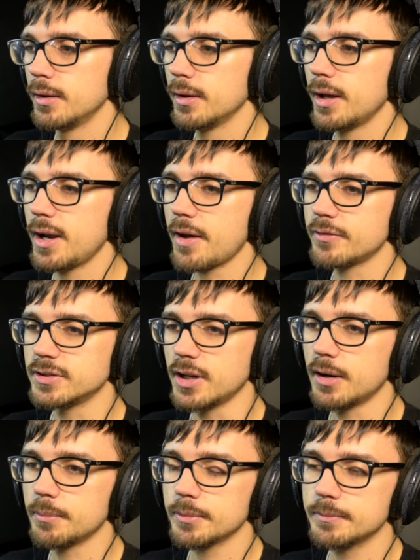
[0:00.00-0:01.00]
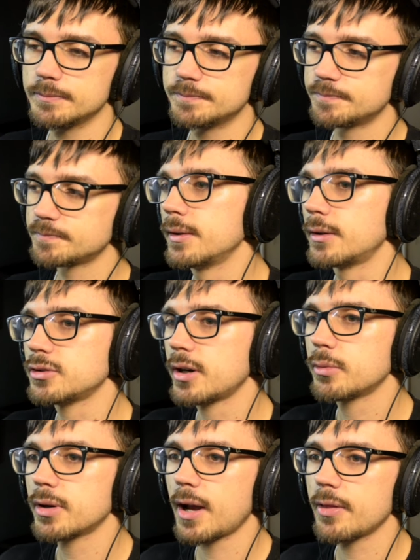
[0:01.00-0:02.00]
an F sharp. Now trying
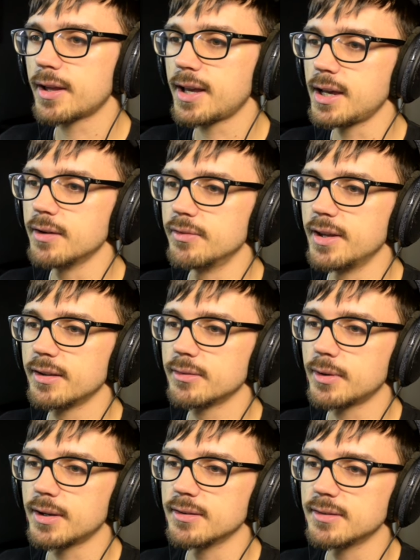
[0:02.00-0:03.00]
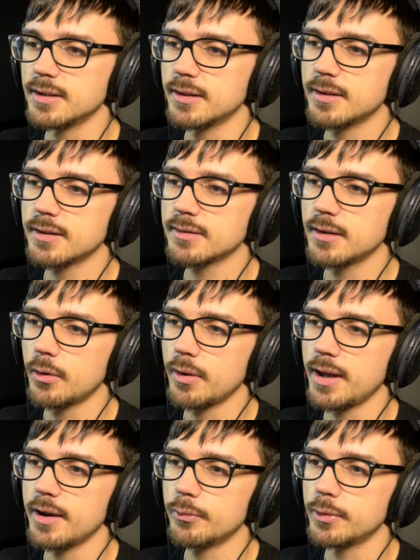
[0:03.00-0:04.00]
to work out the key of this, we can see that this note
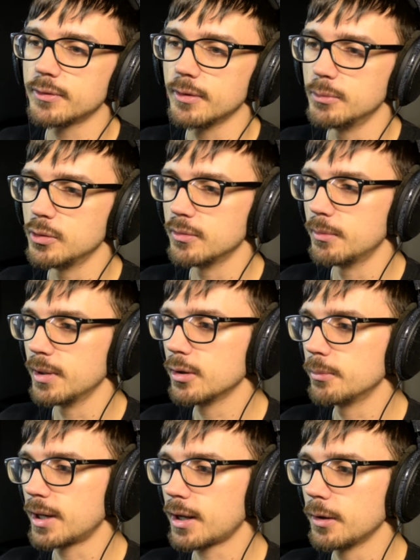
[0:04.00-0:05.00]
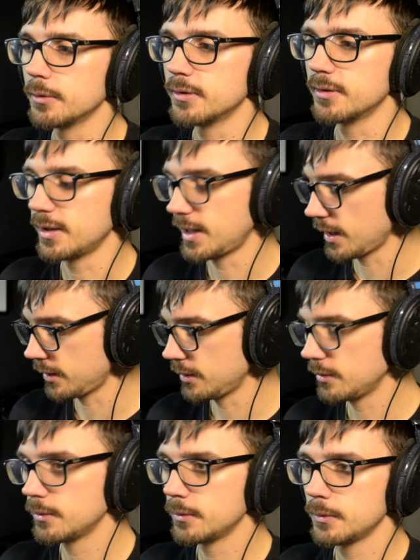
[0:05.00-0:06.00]
here, if we were to move them a little bit closer
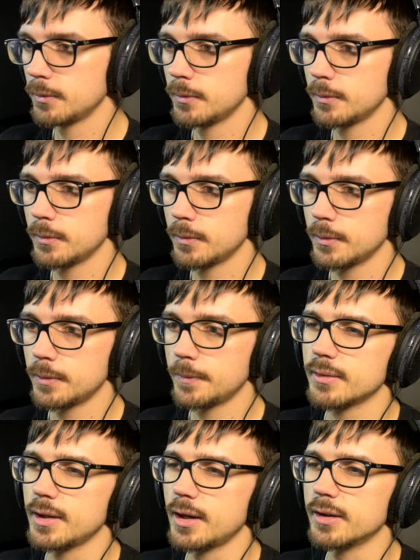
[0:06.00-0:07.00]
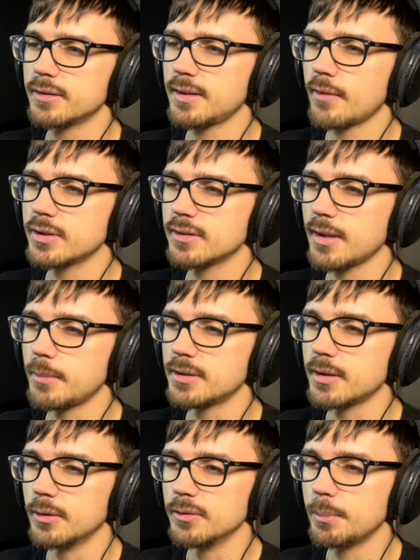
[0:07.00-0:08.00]
together, they are 7
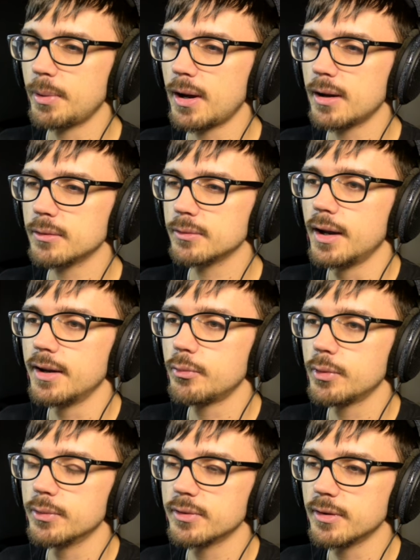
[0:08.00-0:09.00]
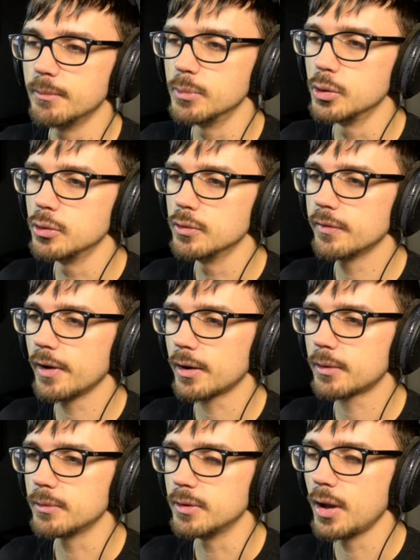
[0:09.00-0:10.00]
semitones apart. And if we were to move a
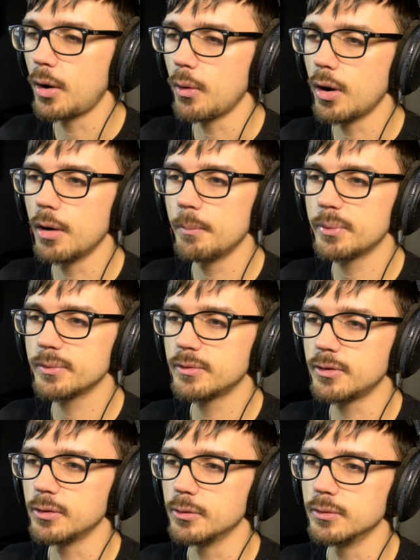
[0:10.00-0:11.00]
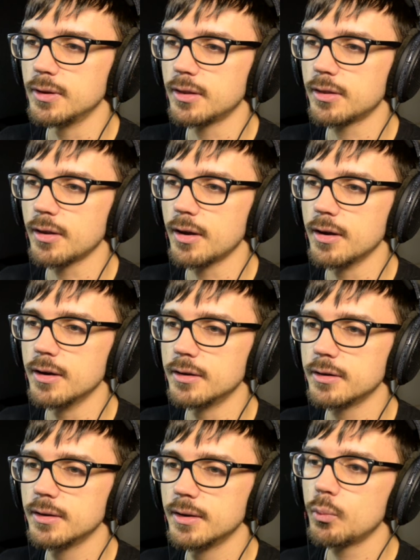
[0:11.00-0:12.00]
note up to the
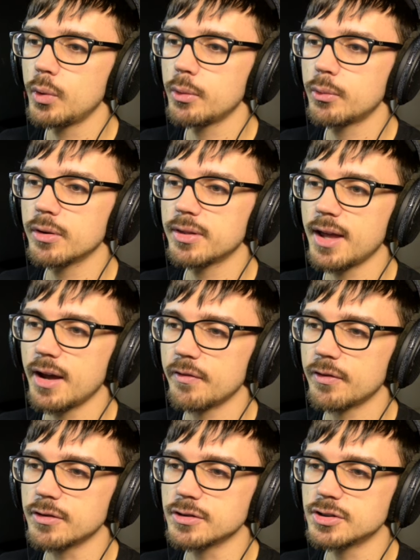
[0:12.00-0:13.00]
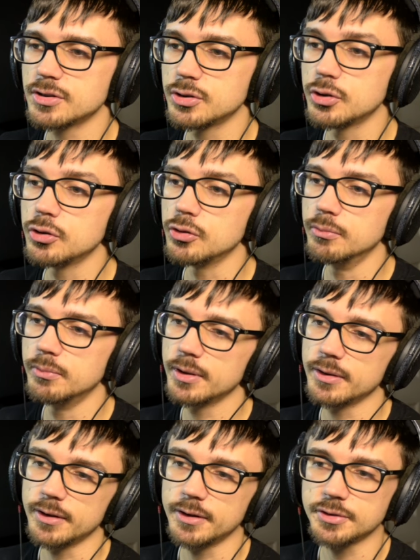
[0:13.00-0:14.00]
third, we could therefore assume
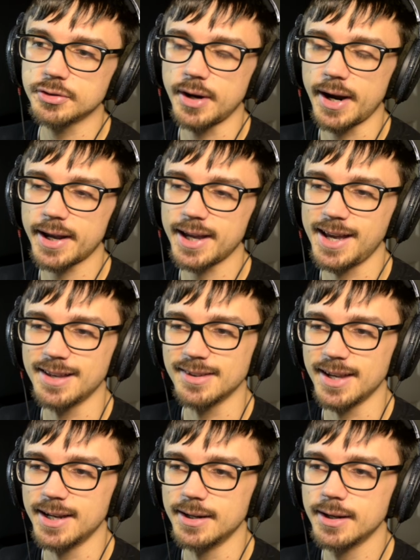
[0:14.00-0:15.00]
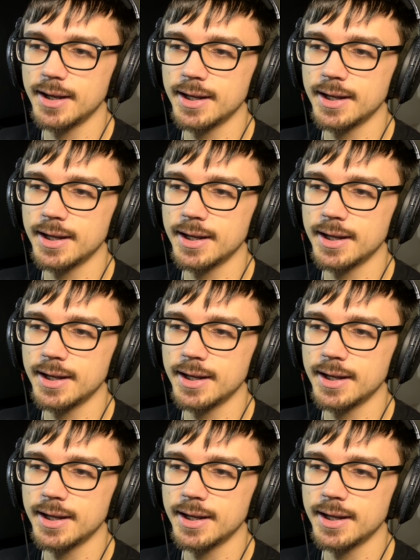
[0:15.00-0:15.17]
that the track is in